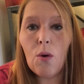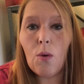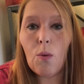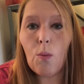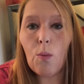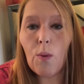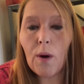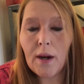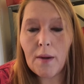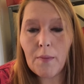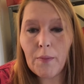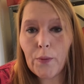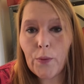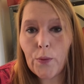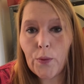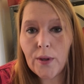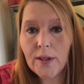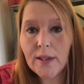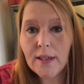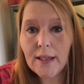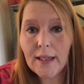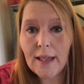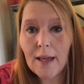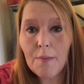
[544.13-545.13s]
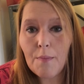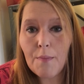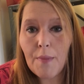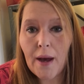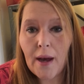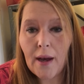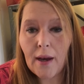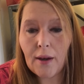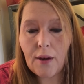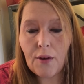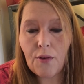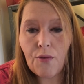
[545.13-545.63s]
what I'm going to get
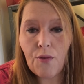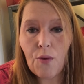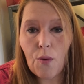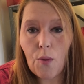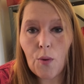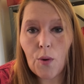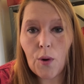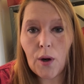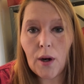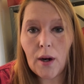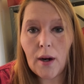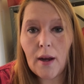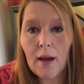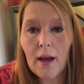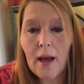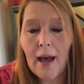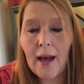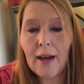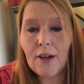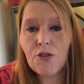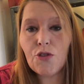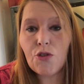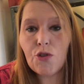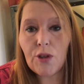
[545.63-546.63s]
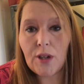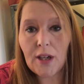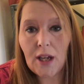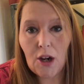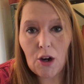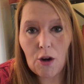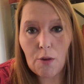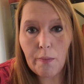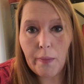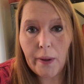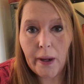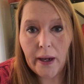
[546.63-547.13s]
back for extra
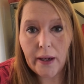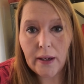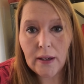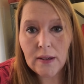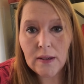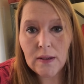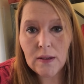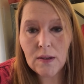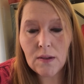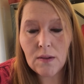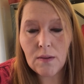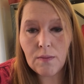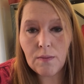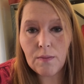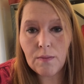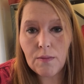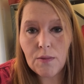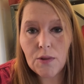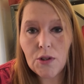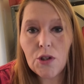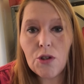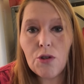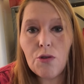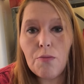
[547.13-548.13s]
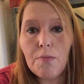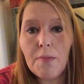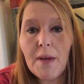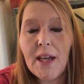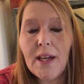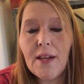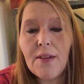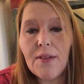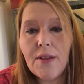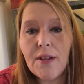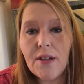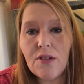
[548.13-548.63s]
care bucks to
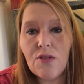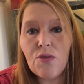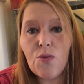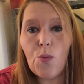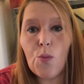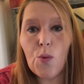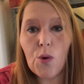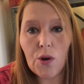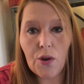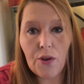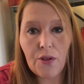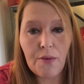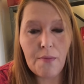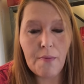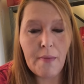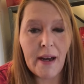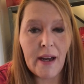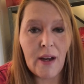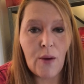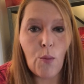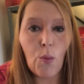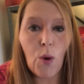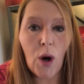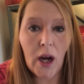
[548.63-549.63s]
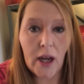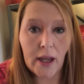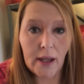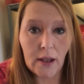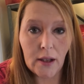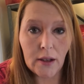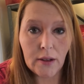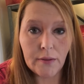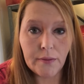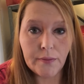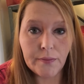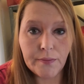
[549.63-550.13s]
make this worth my
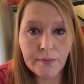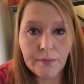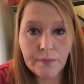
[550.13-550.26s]
while.